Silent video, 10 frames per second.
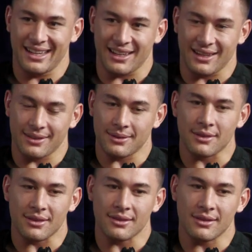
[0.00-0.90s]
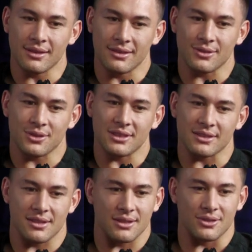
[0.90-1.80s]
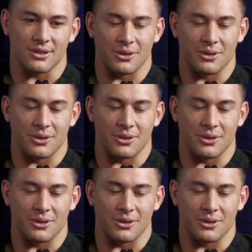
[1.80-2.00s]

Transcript: Yeah, and in twenties, I think.